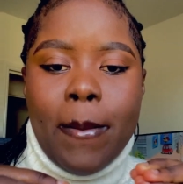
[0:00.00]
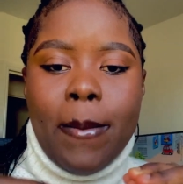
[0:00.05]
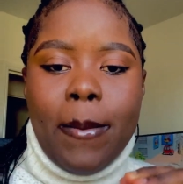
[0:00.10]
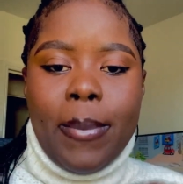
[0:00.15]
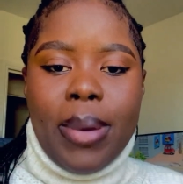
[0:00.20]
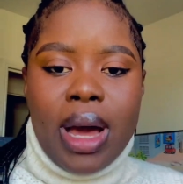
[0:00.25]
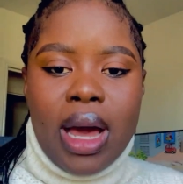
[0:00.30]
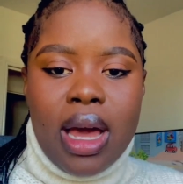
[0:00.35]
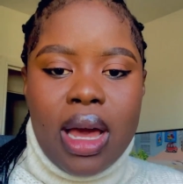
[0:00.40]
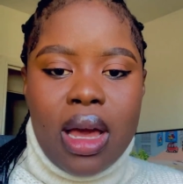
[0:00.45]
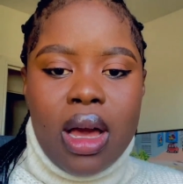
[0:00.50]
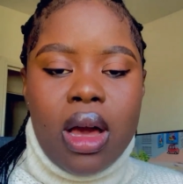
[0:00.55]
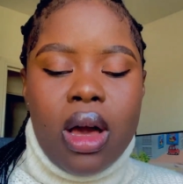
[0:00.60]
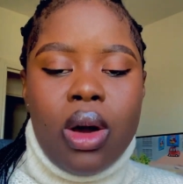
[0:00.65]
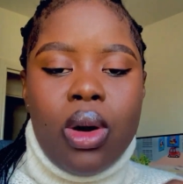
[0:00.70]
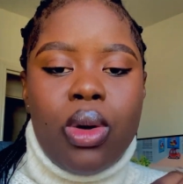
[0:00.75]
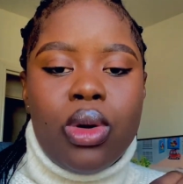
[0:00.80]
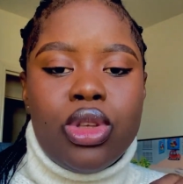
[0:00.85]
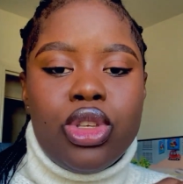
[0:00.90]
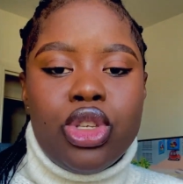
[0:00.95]
But
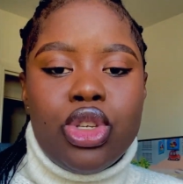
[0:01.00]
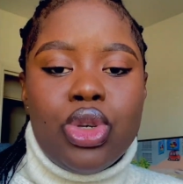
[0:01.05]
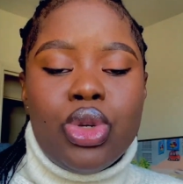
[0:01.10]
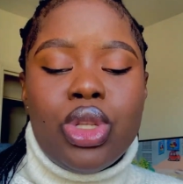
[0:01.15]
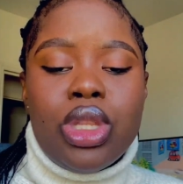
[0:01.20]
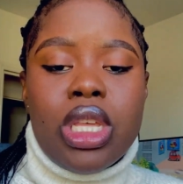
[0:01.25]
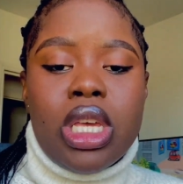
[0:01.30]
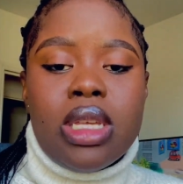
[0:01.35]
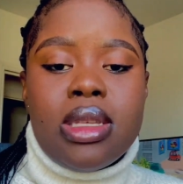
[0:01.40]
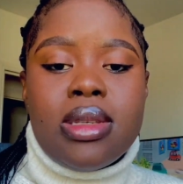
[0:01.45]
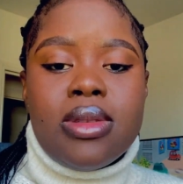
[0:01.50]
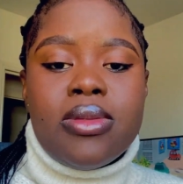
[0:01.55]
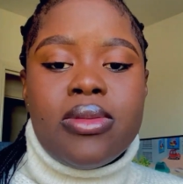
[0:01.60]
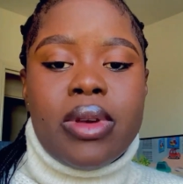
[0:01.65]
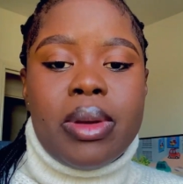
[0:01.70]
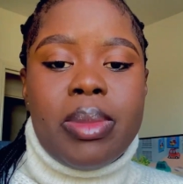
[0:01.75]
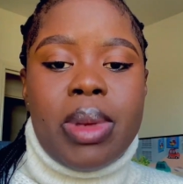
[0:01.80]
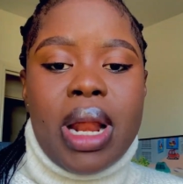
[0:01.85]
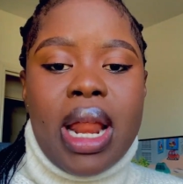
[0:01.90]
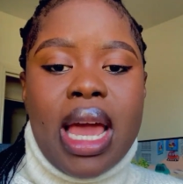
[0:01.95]
you need to
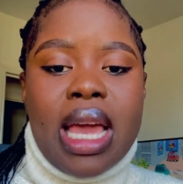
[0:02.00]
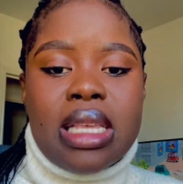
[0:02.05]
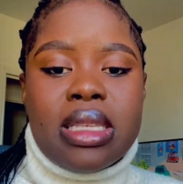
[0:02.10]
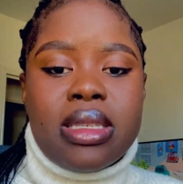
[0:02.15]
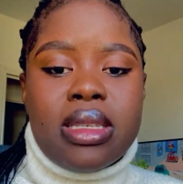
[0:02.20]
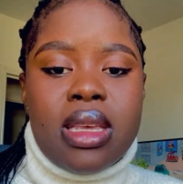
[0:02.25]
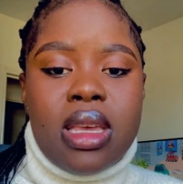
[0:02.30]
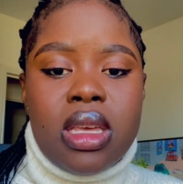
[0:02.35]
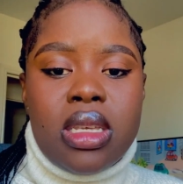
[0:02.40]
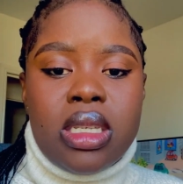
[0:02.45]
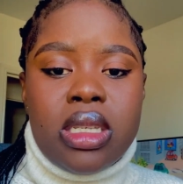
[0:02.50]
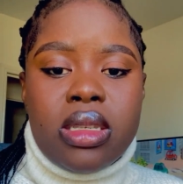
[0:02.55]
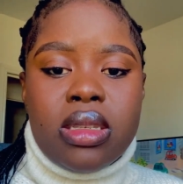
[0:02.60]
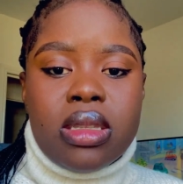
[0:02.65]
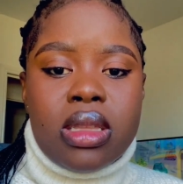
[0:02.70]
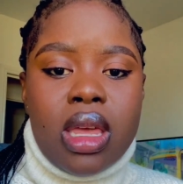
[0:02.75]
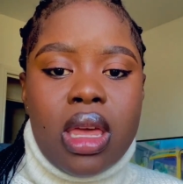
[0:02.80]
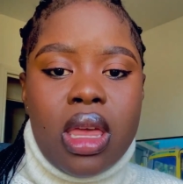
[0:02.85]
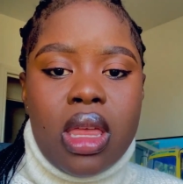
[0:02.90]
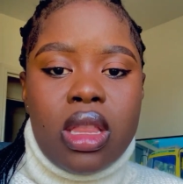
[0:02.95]
verbalize each
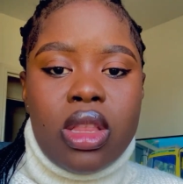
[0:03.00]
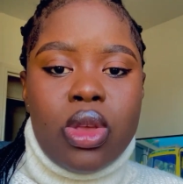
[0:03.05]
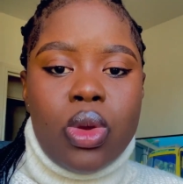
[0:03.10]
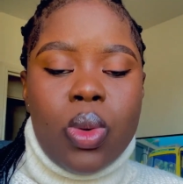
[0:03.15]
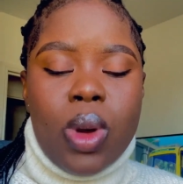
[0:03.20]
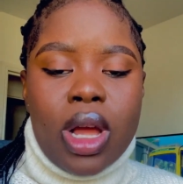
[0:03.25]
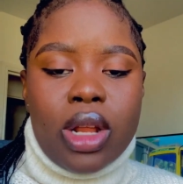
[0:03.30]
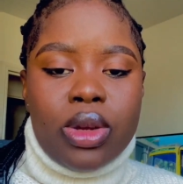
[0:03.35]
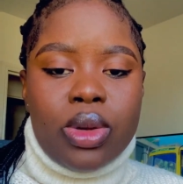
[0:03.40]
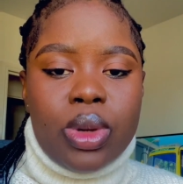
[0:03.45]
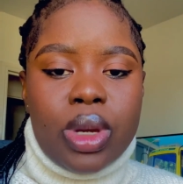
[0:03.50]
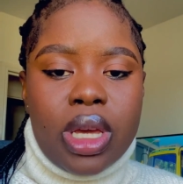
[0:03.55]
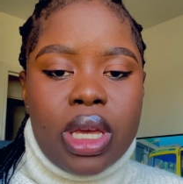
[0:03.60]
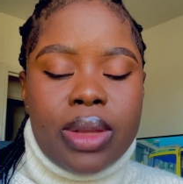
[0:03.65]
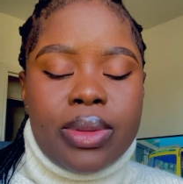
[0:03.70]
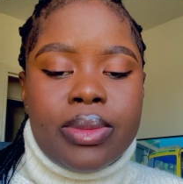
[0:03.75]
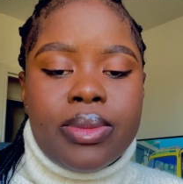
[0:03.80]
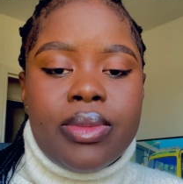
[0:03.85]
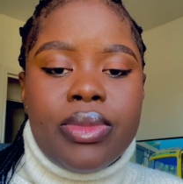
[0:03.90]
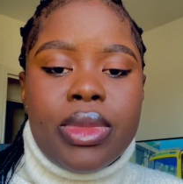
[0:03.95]
thing you are
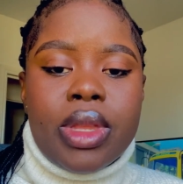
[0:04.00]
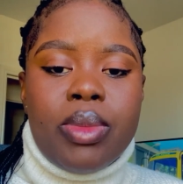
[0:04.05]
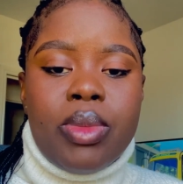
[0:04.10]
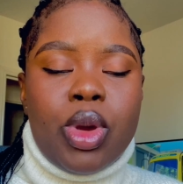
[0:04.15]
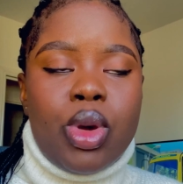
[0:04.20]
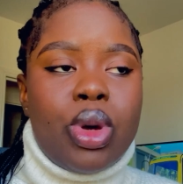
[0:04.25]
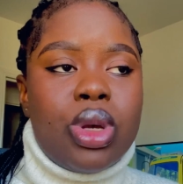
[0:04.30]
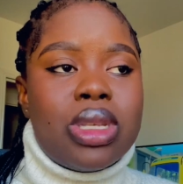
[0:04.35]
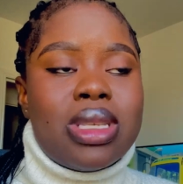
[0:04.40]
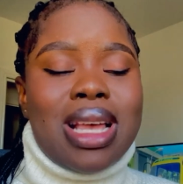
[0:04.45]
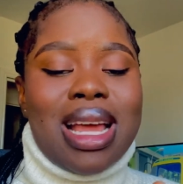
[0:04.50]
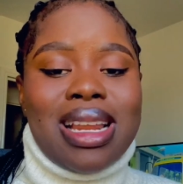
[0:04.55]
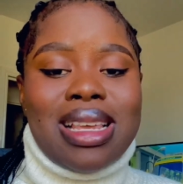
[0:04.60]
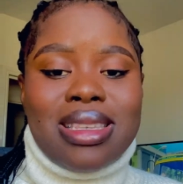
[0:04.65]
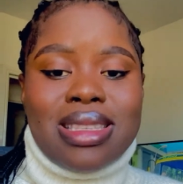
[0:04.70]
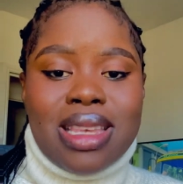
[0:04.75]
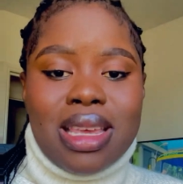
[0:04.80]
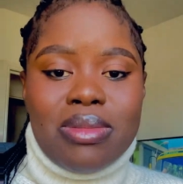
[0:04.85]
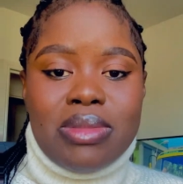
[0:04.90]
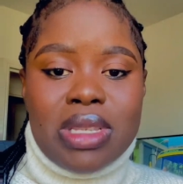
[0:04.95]
doing, because at the
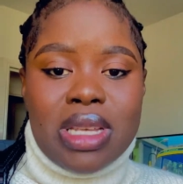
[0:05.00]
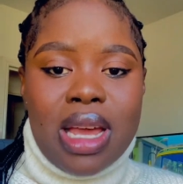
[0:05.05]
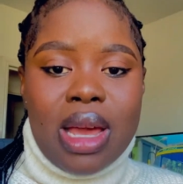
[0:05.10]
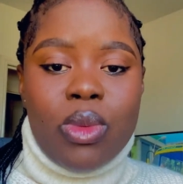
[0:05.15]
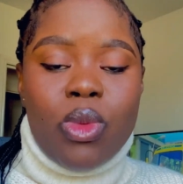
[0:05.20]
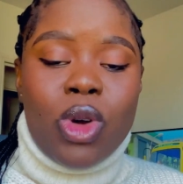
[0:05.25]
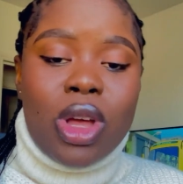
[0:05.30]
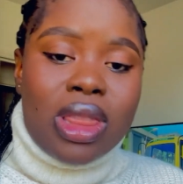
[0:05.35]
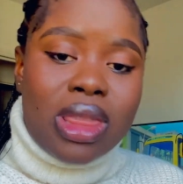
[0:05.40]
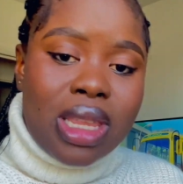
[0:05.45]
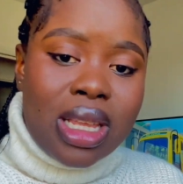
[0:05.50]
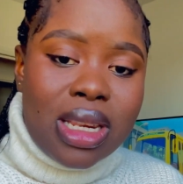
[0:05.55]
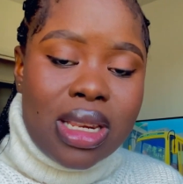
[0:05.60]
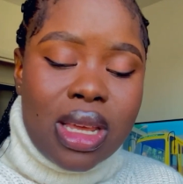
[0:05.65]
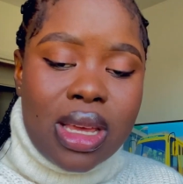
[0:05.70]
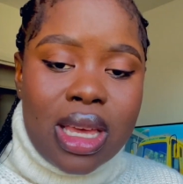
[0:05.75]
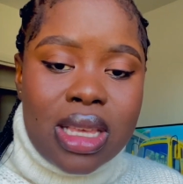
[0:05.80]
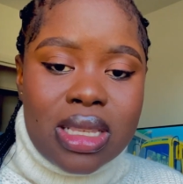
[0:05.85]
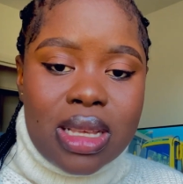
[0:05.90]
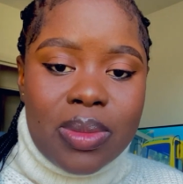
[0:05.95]
same time, one thing
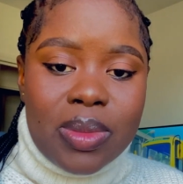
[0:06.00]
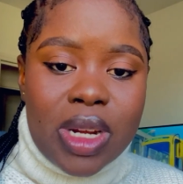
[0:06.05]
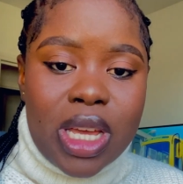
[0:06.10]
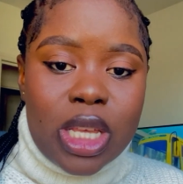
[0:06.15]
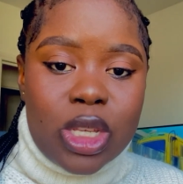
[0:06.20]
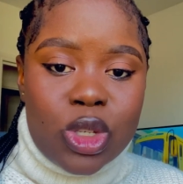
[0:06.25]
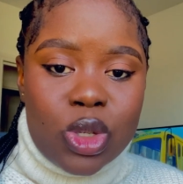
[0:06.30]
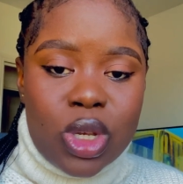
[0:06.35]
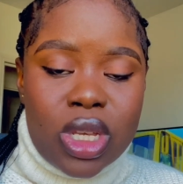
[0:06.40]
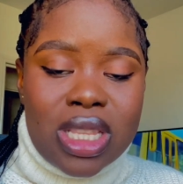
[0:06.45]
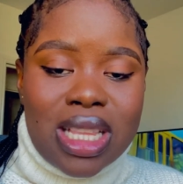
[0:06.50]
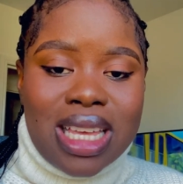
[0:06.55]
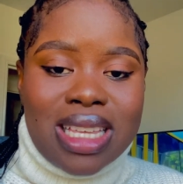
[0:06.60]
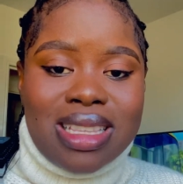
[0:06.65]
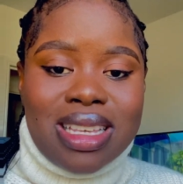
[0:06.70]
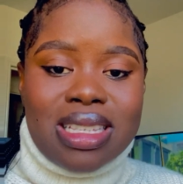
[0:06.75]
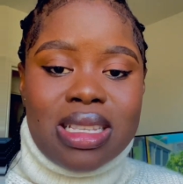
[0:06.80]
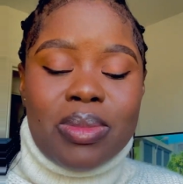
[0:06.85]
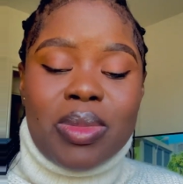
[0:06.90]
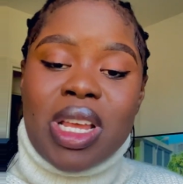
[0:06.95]
the examiner is doing, that
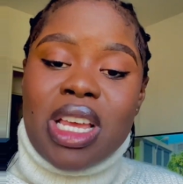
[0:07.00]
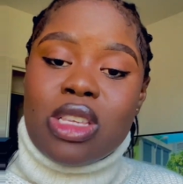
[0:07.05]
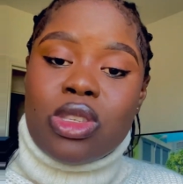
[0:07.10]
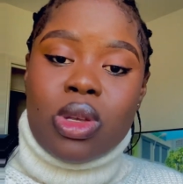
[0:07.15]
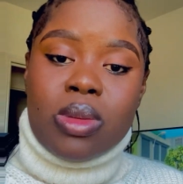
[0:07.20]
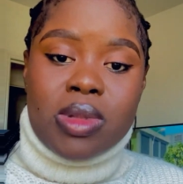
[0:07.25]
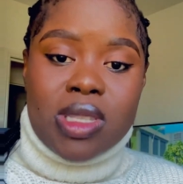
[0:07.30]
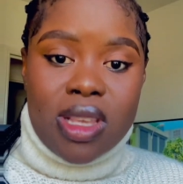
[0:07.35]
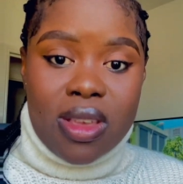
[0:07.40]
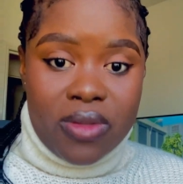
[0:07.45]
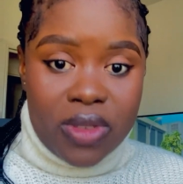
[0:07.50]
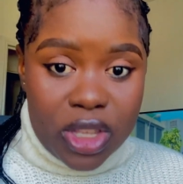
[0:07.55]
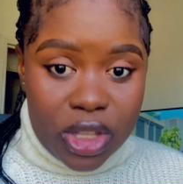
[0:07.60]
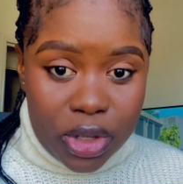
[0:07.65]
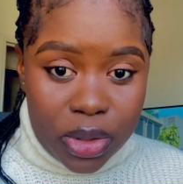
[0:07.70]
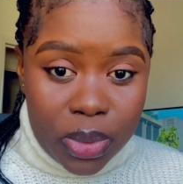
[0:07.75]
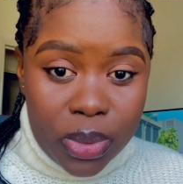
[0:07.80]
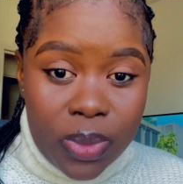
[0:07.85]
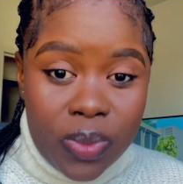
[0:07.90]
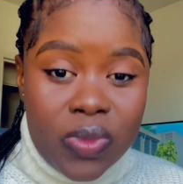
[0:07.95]
the examiner is observing
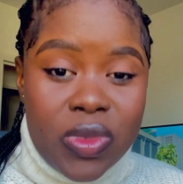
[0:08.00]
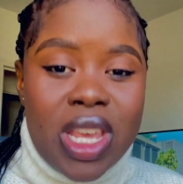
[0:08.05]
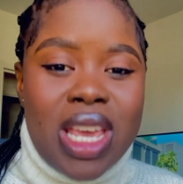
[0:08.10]
you.